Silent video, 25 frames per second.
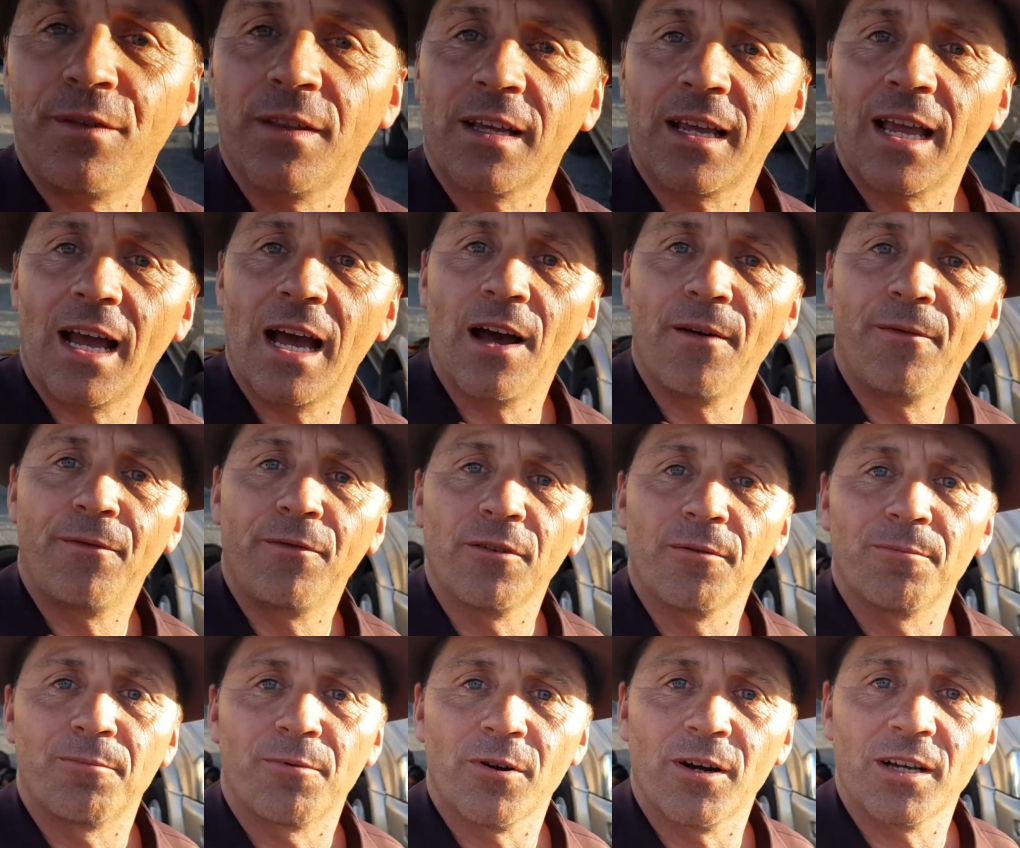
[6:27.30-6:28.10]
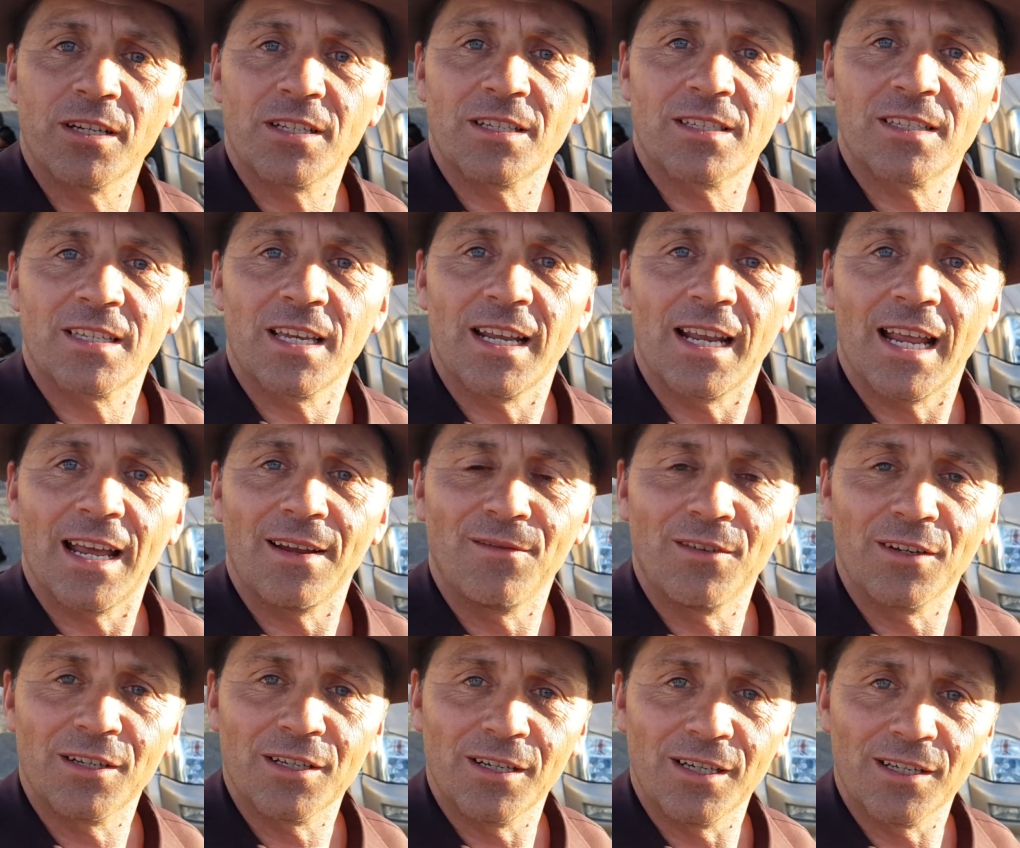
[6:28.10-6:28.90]
for the car for the price you see it
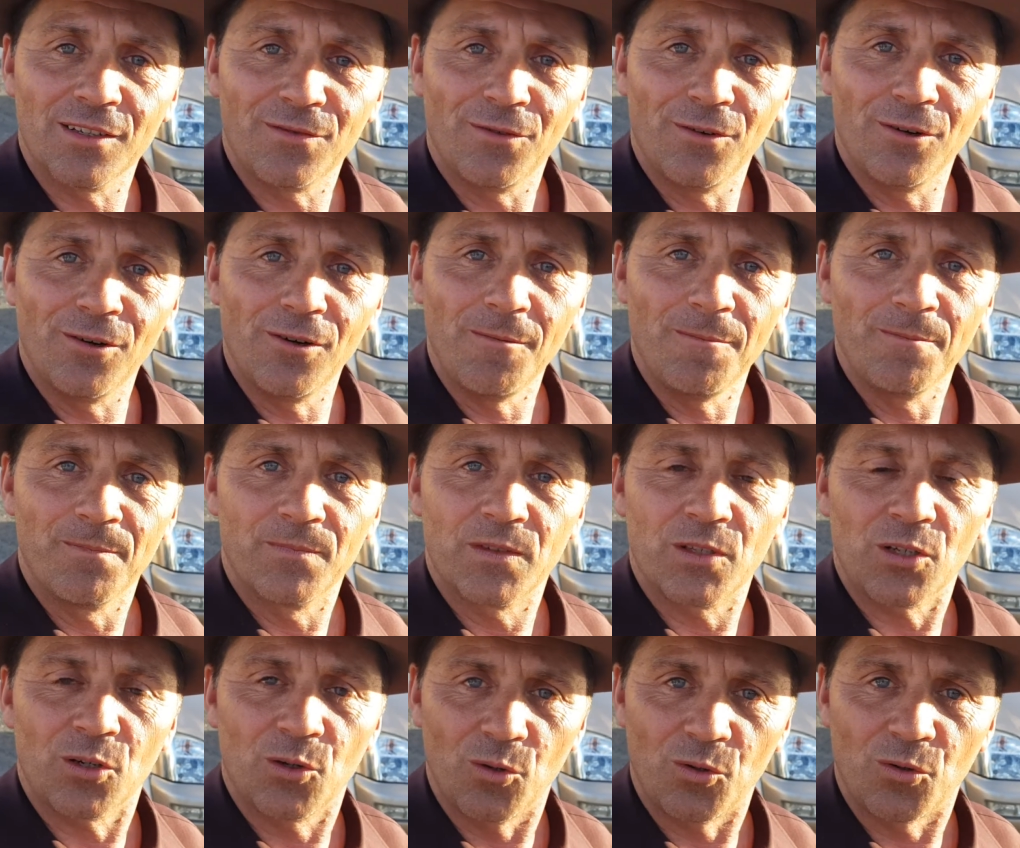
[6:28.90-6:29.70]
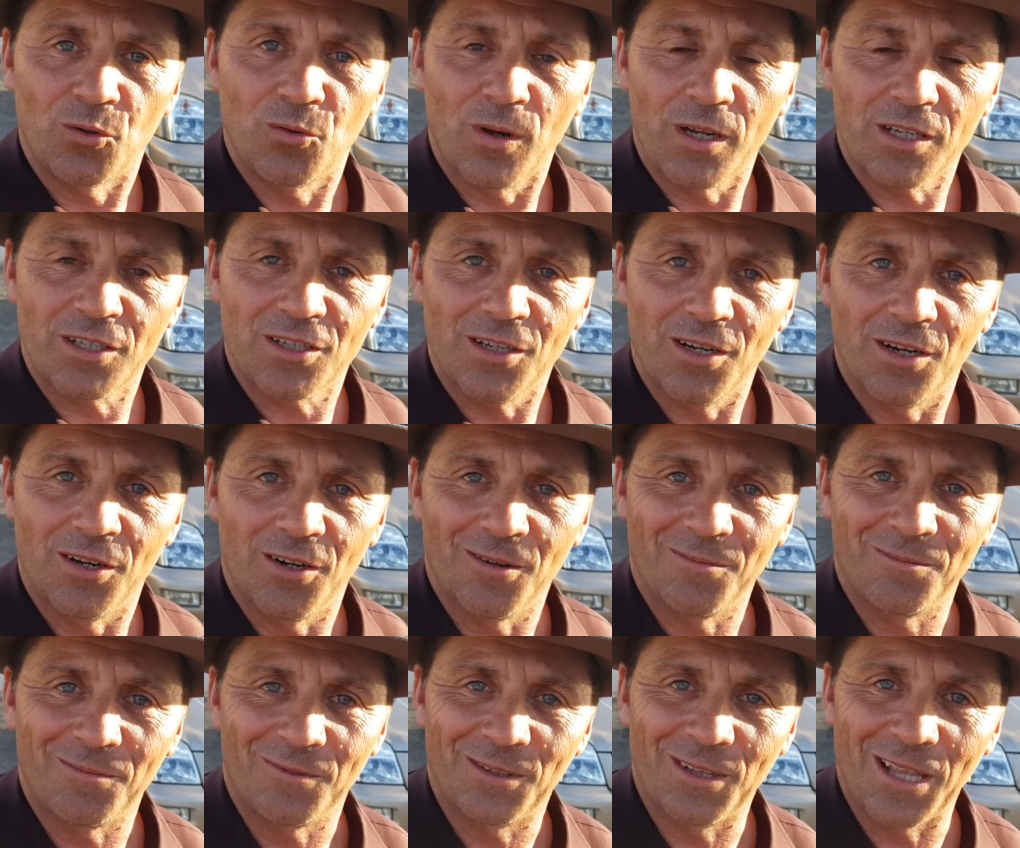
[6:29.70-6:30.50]
advertised for? It's a good question
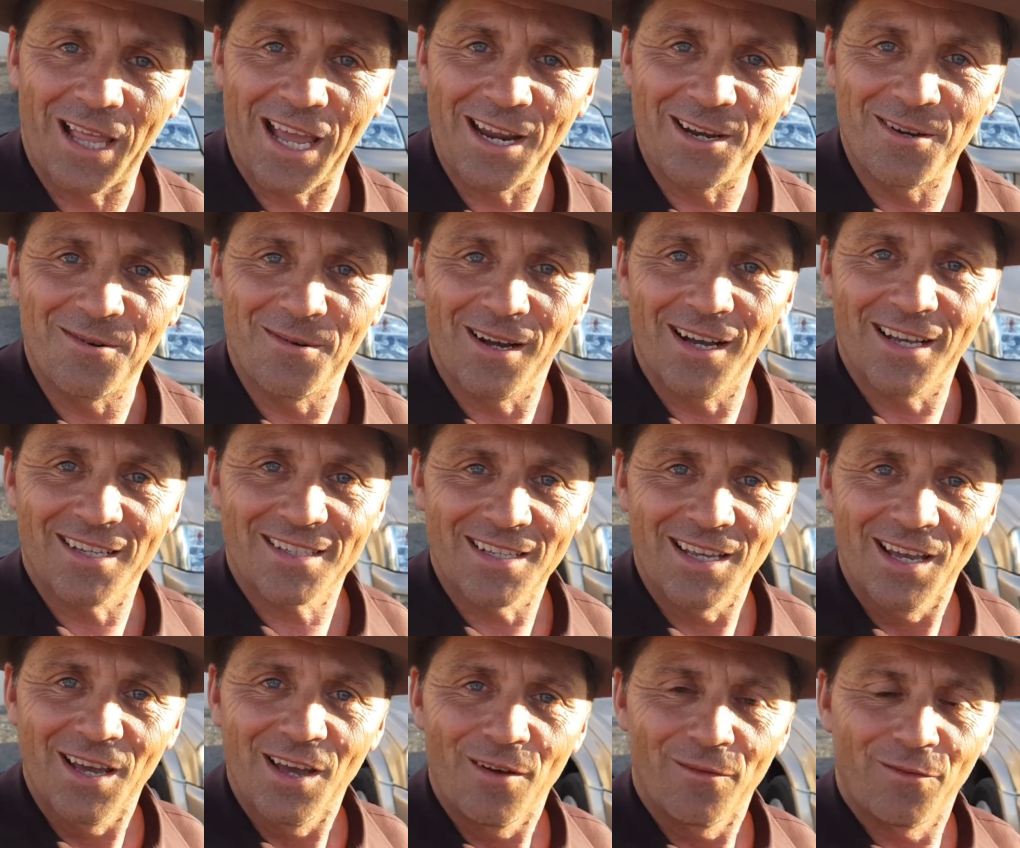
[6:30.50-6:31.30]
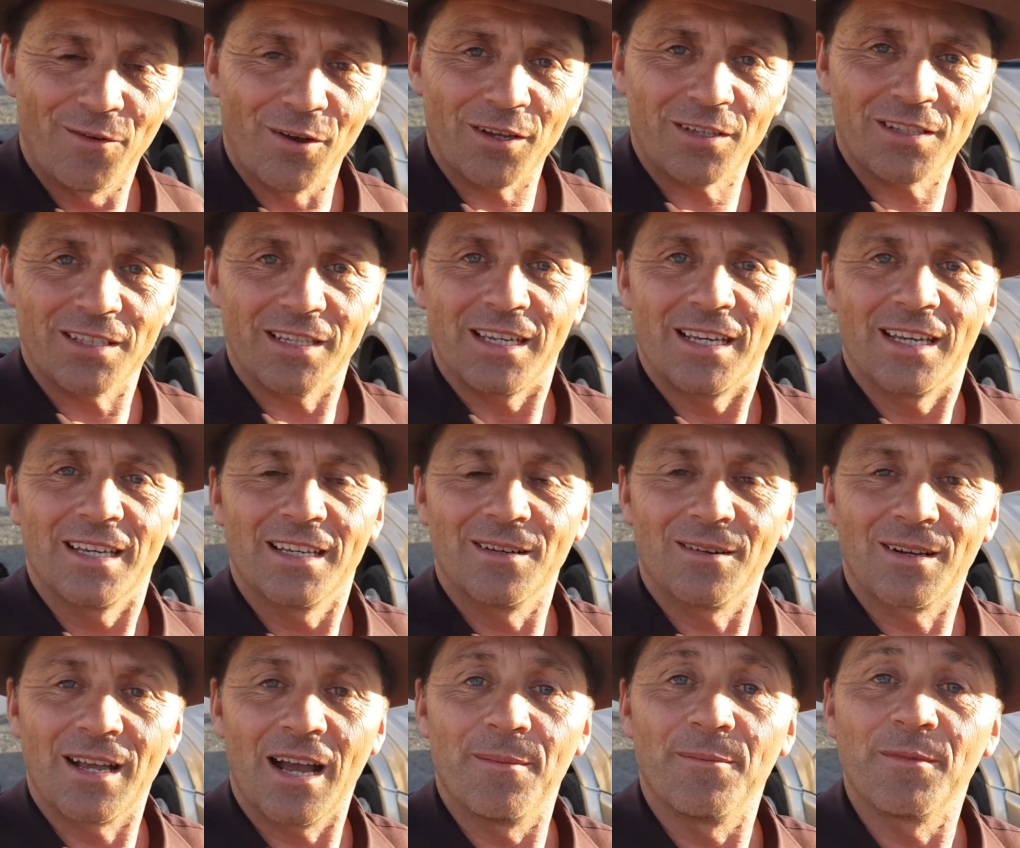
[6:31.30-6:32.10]
and I'm glad you asked. Firstly,
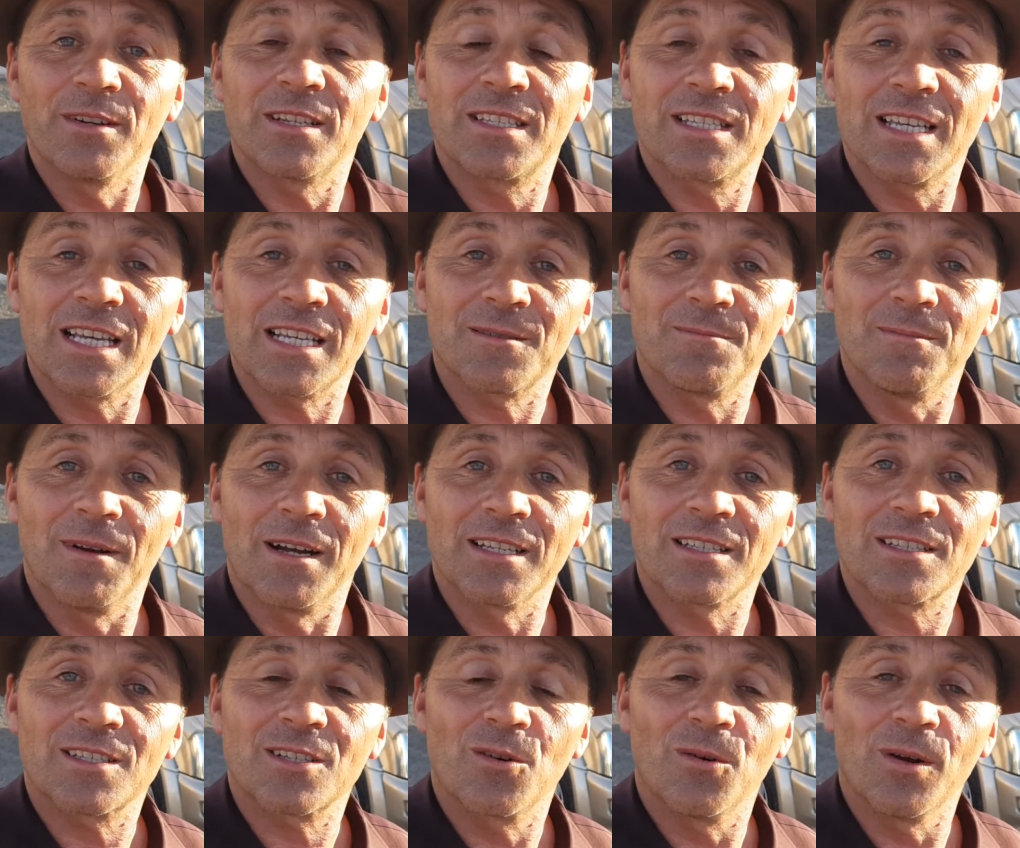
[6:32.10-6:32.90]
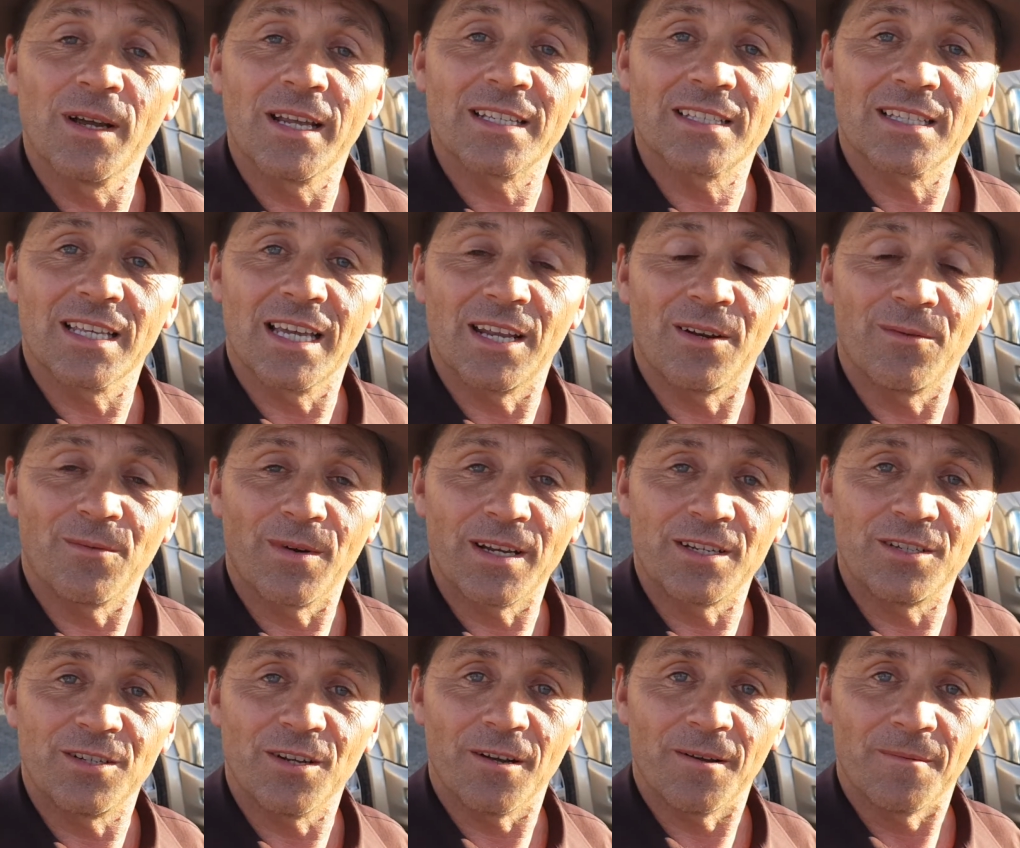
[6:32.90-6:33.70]
it'll come with six months Queensland
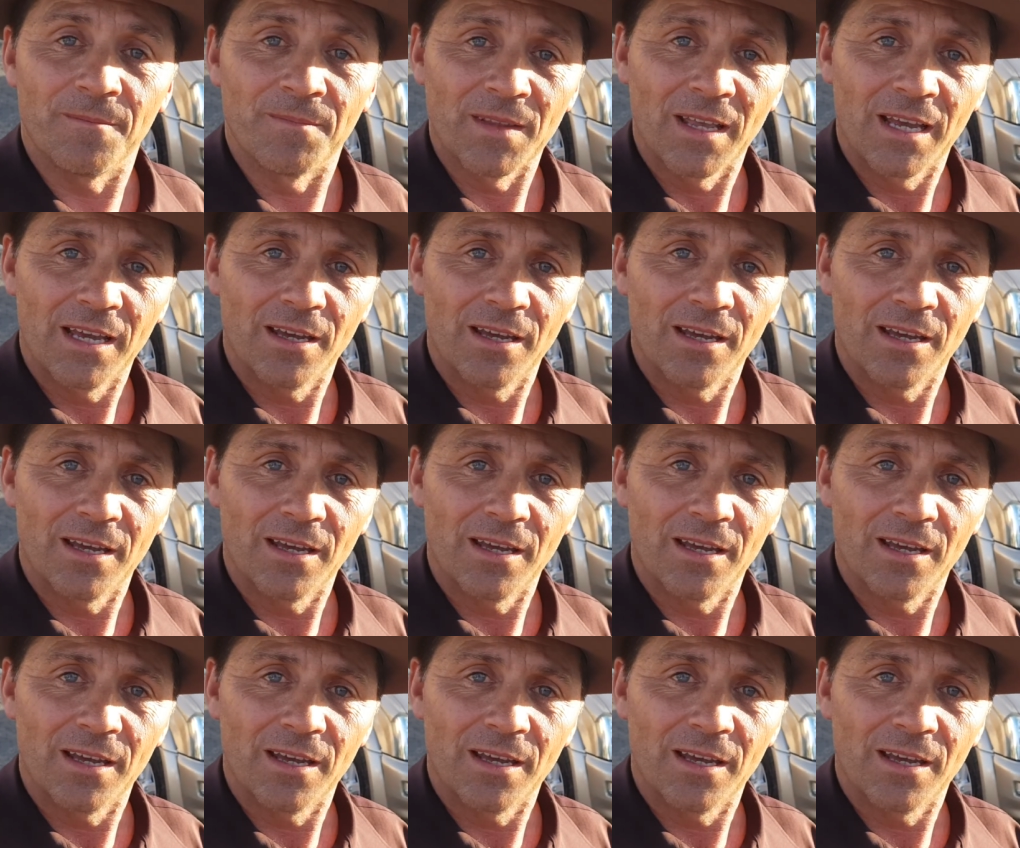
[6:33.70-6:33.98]
Rego.